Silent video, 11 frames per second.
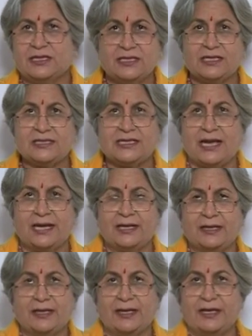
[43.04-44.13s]
Just
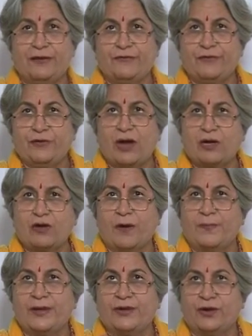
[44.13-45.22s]
like if you are
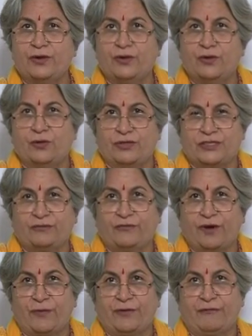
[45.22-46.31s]
copying your notes
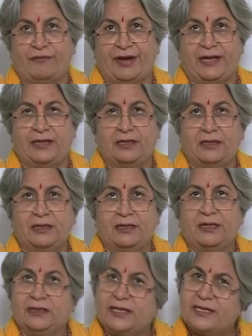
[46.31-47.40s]
from your friend,
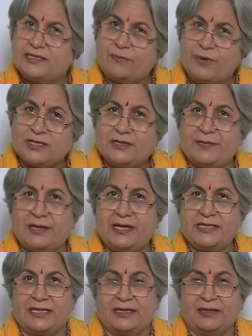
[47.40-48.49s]
there is a
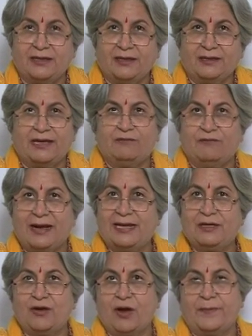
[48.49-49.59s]
possibility that
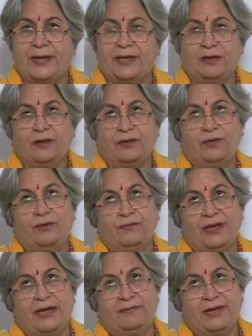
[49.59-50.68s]
while copying you
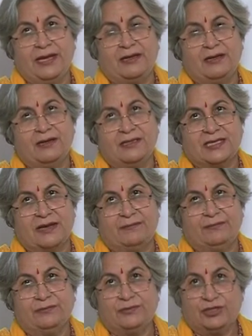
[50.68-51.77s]
may make
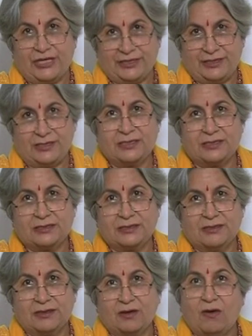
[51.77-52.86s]
some changes
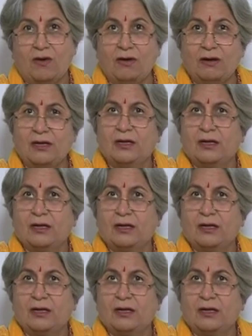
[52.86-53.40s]
or